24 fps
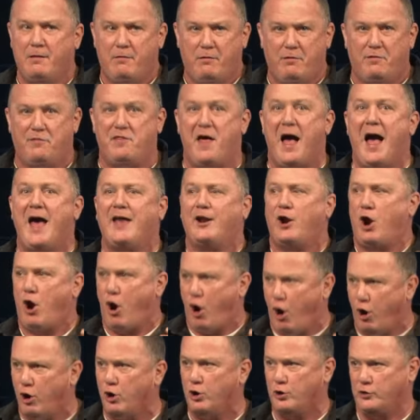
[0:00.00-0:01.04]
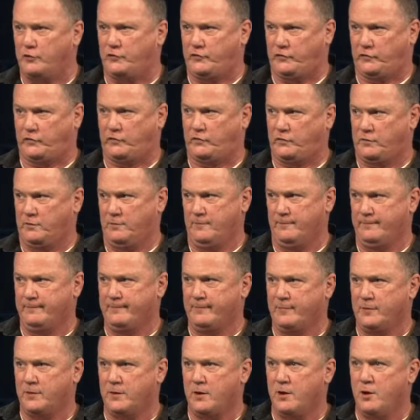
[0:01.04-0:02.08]
that hurts.
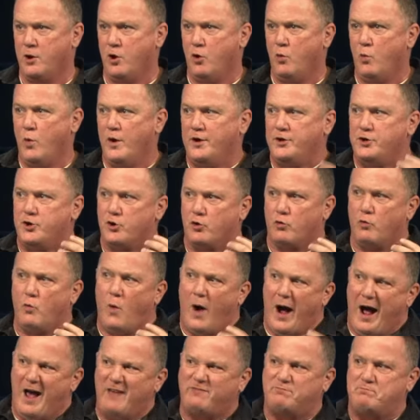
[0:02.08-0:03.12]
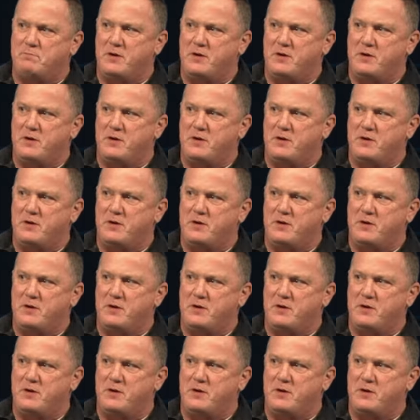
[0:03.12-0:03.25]
When your wife